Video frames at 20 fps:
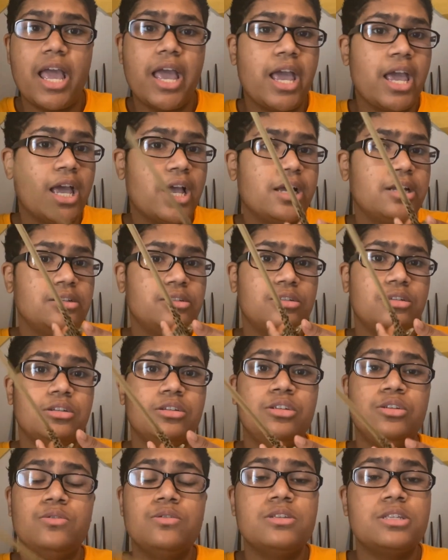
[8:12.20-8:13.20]
and
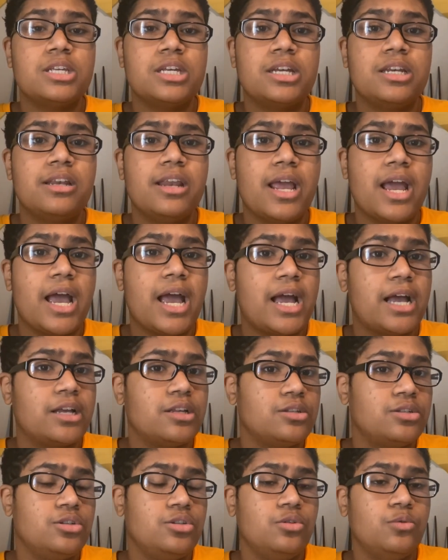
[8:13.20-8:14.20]
use it
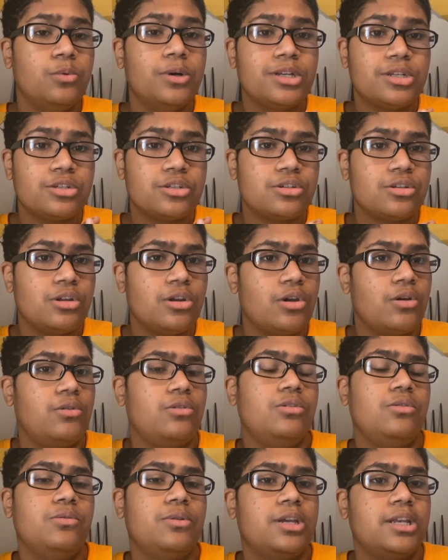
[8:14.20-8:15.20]
as you wish. You know,
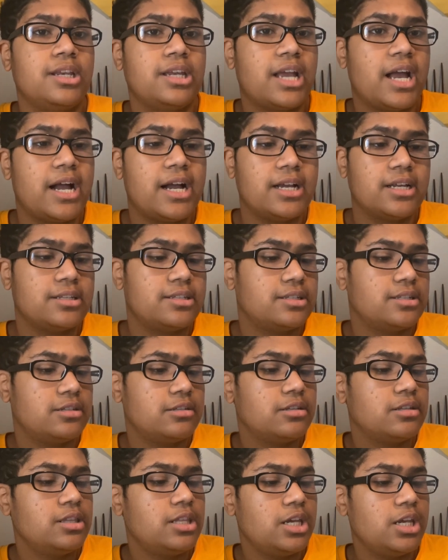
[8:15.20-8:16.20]
you can
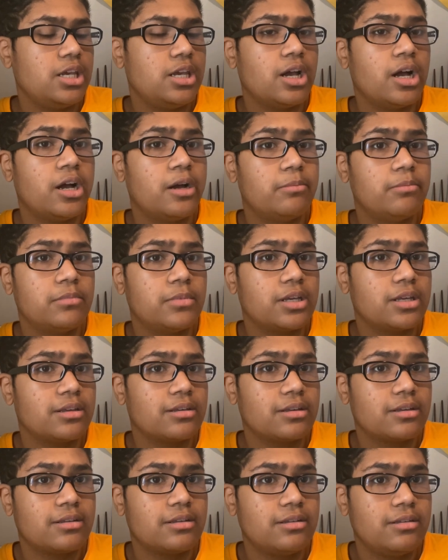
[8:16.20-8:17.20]
cast the
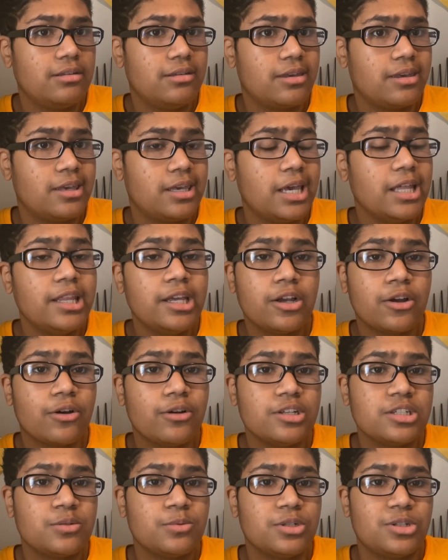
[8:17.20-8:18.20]
Killing
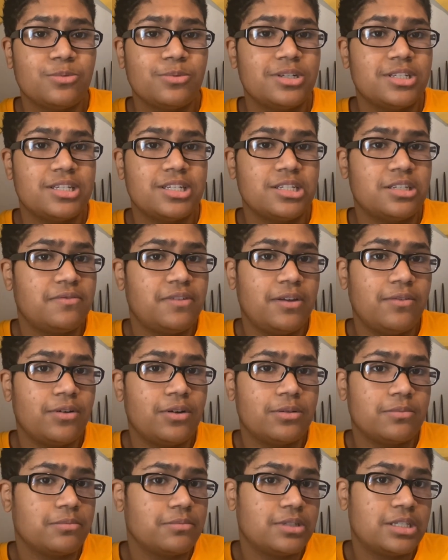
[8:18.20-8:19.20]
Curse, which was his
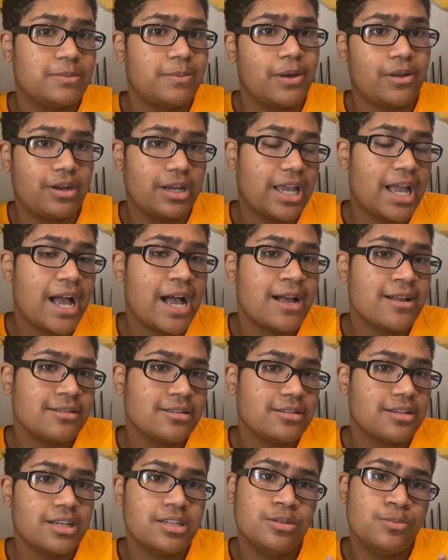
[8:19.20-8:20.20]
favorite spell to
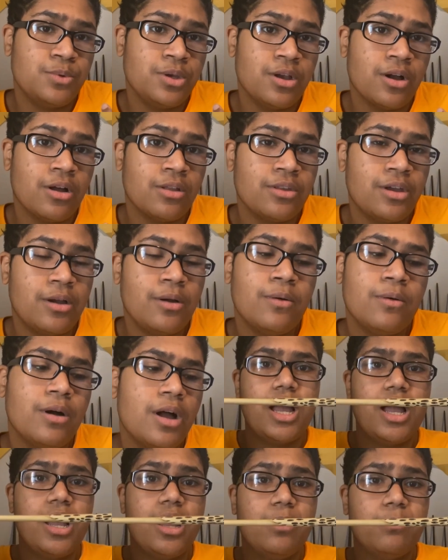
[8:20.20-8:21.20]
cast, as we all know.
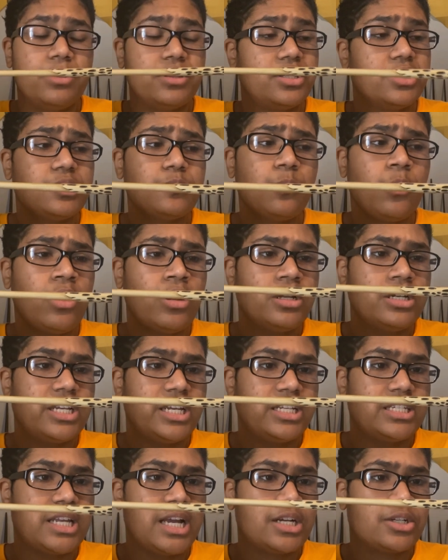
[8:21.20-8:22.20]
But this wand
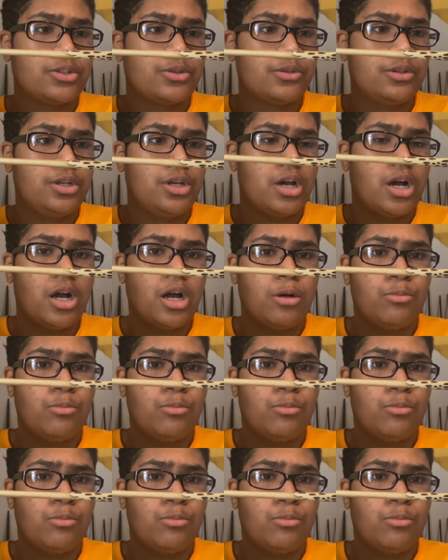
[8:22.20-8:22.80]
is actually